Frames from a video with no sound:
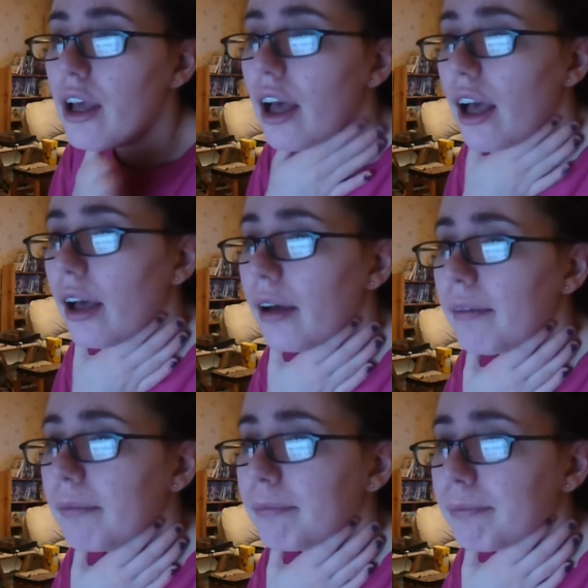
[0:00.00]

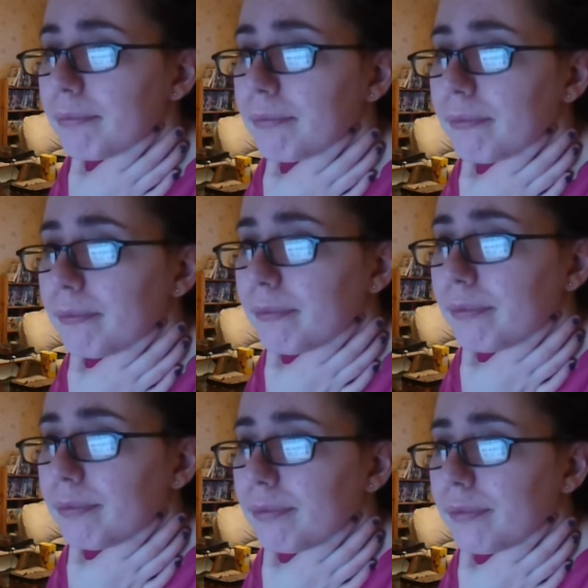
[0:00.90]

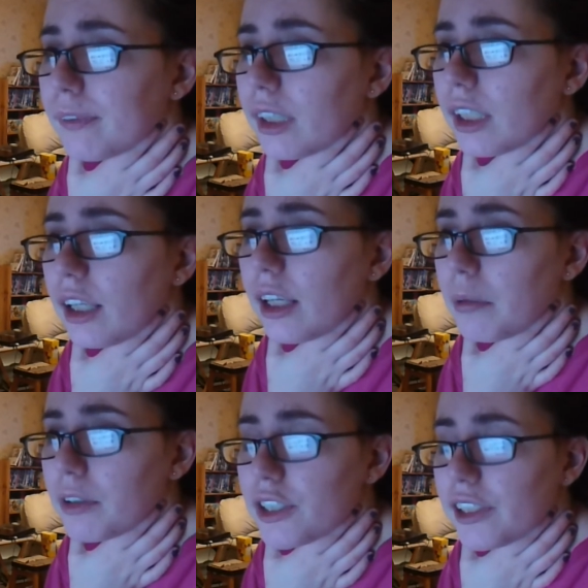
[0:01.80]
can't
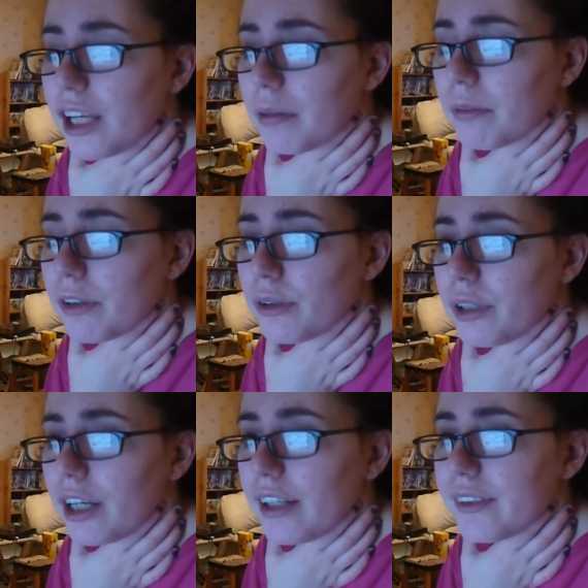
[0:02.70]
wait to share that with you
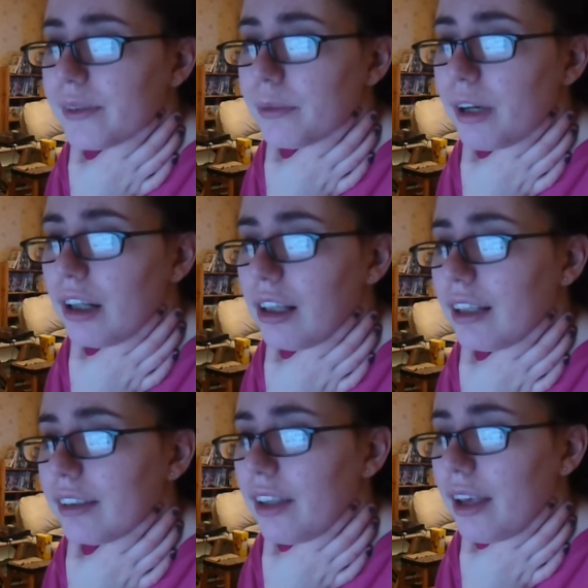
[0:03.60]
guys as well.
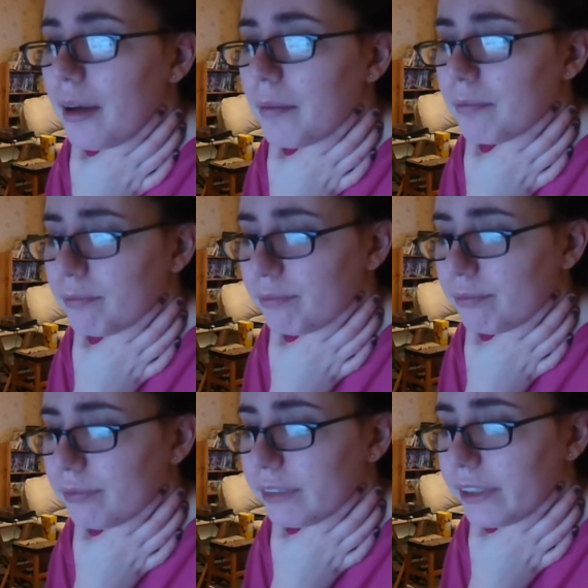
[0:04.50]
And
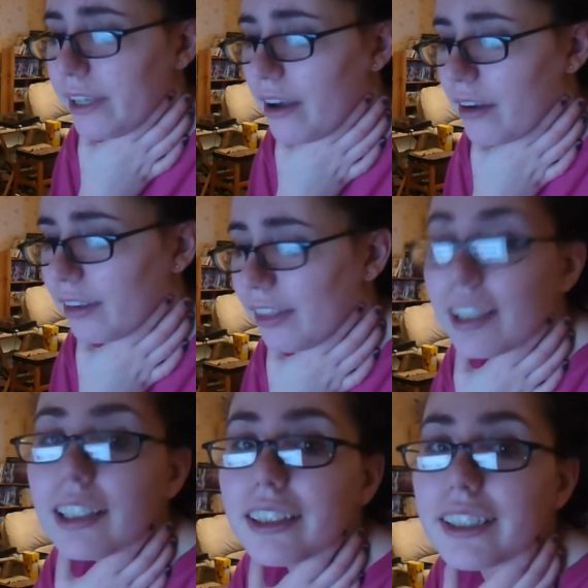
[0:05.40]
yeah,
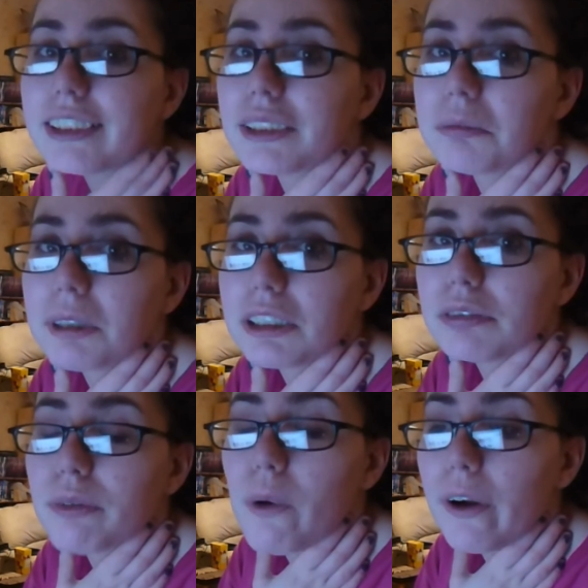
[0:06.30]
thank you guys so much
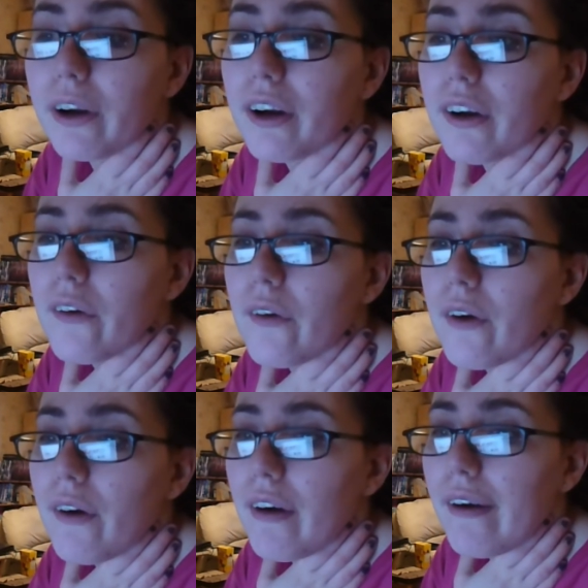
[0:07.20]
for
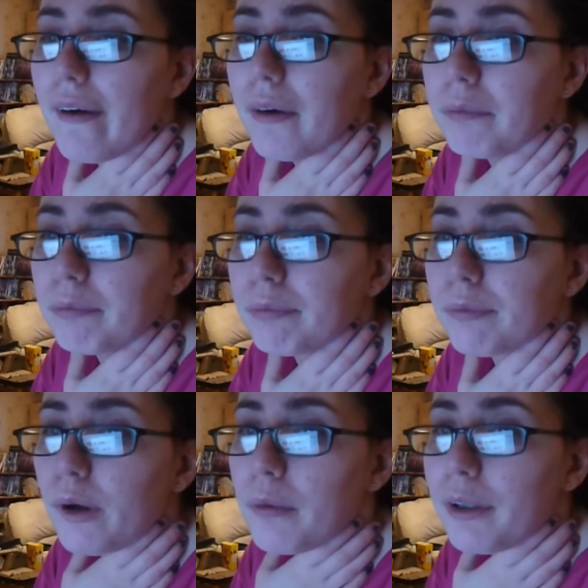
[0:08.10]

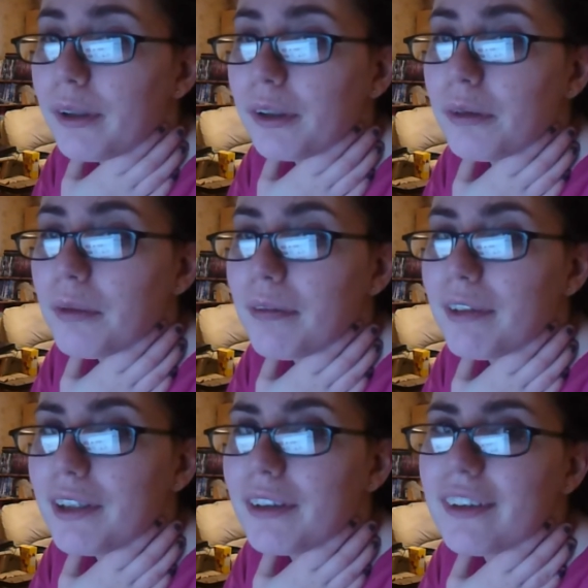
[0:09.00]
commenting on all my
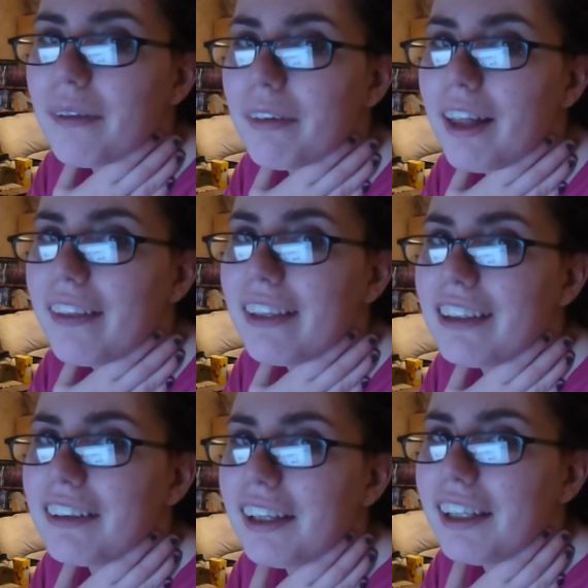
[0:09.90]
videos. I'm glad that
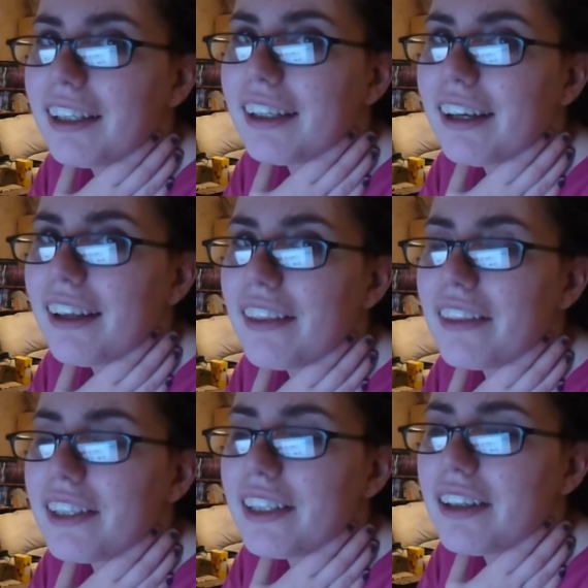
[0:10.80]
you like
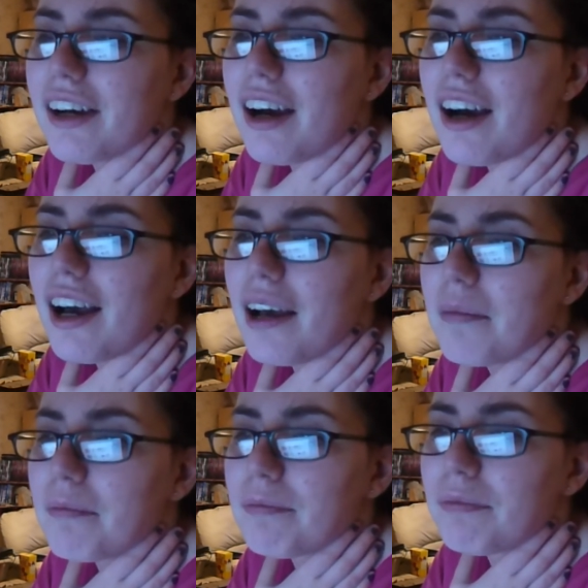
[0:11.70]
the
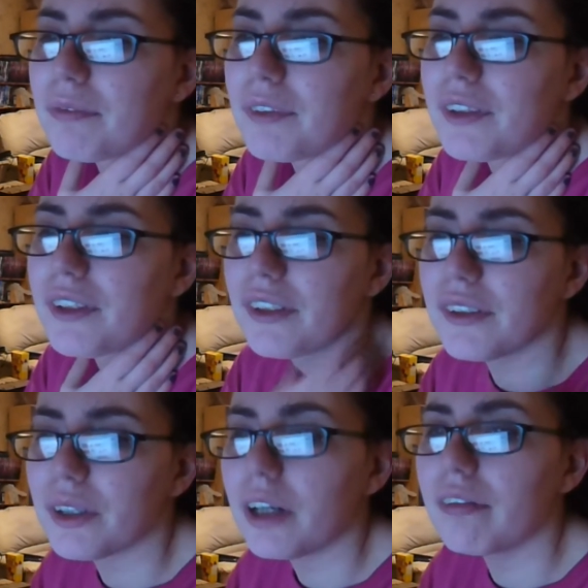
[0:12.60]

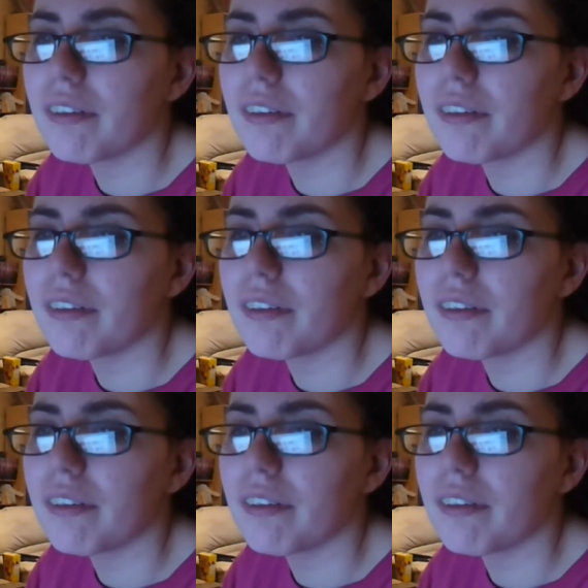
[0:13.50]
sort of